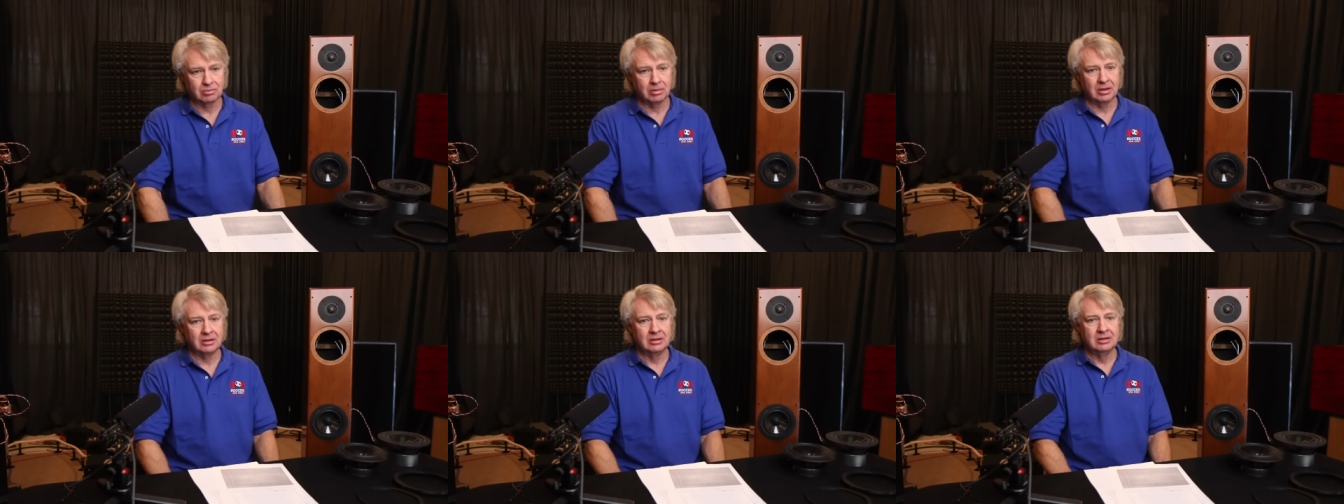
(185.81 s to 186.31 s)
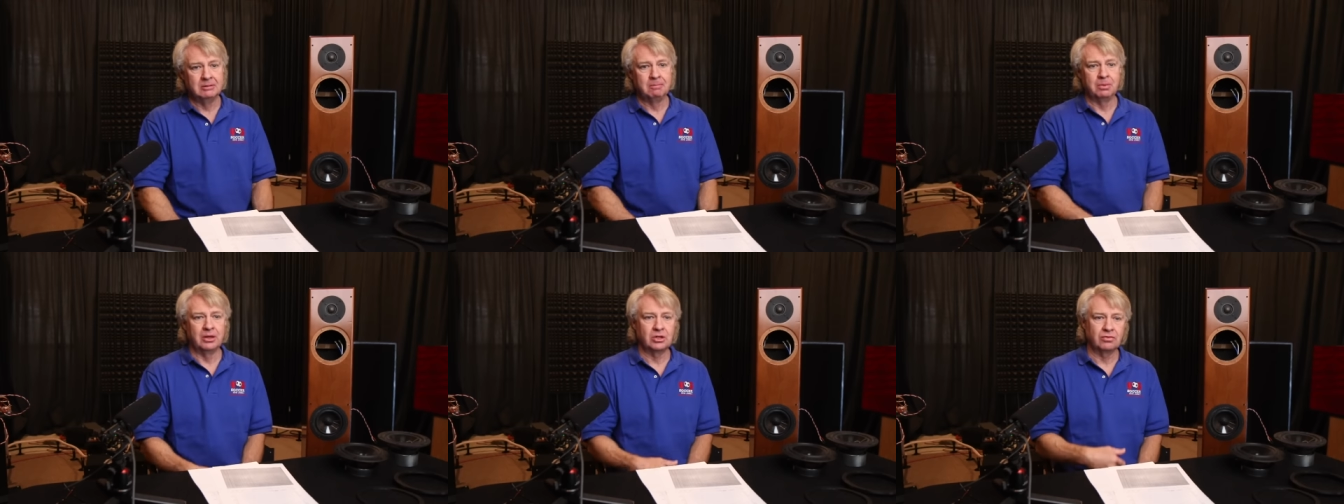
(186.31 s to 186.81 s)
But
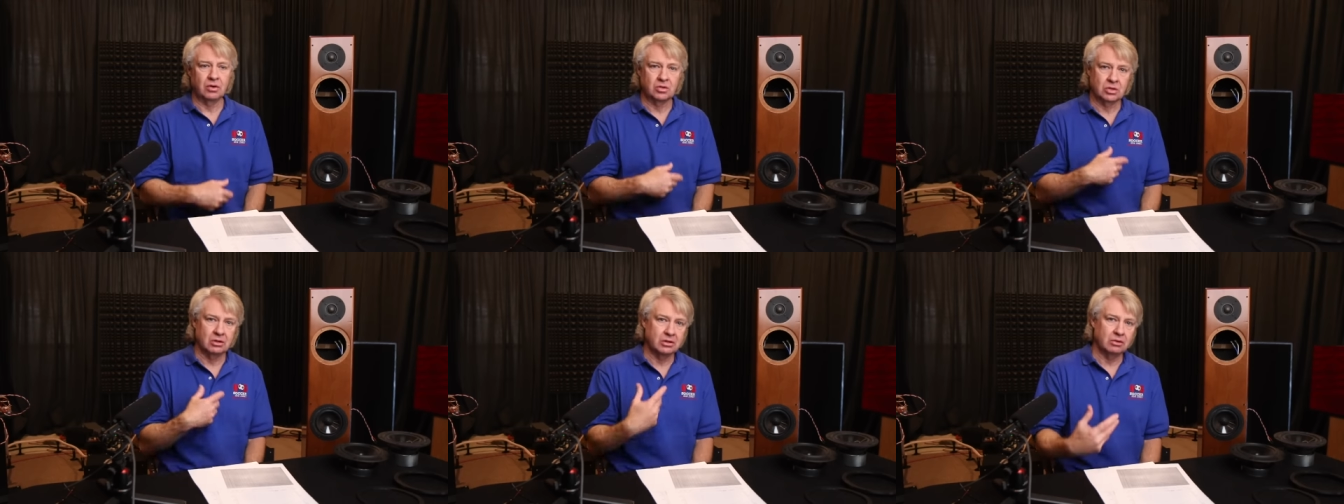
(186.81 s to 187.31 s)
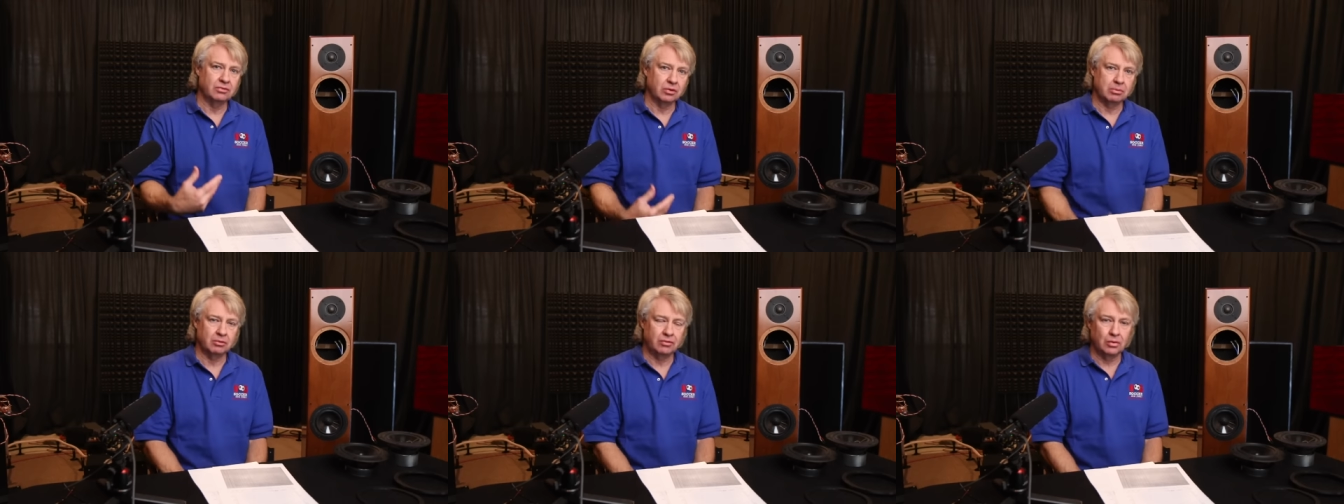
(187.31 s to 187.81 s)
as far as looking for
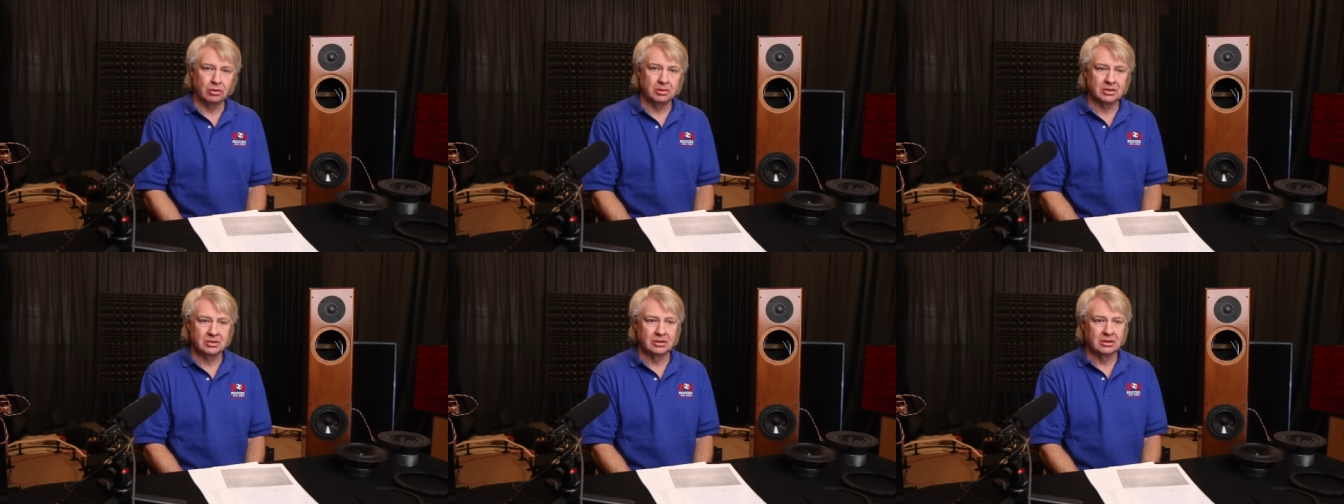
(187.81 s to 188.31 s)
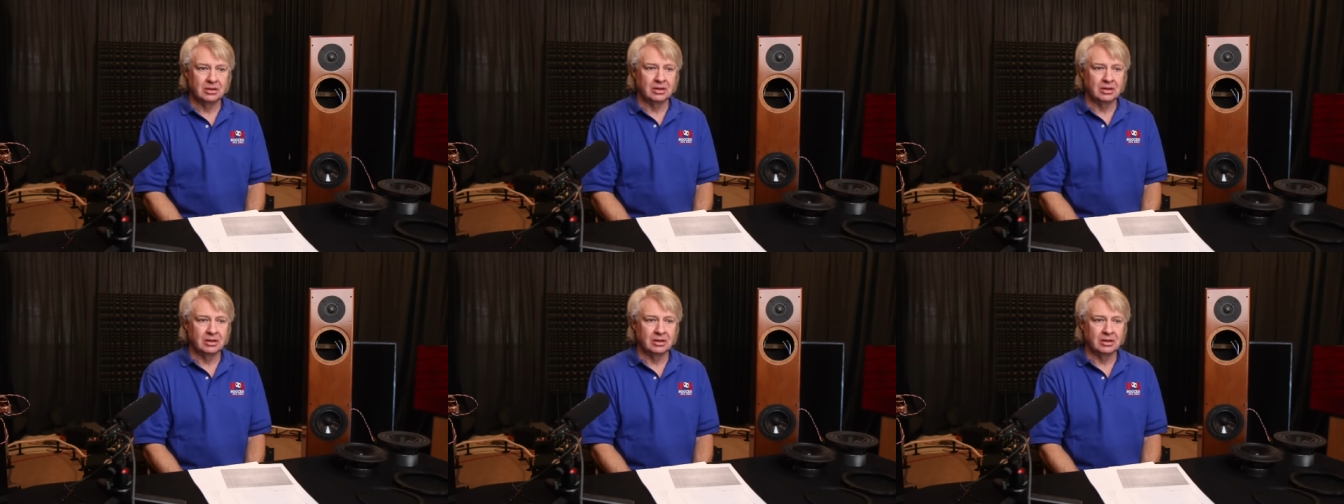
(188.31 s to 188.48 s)
performance,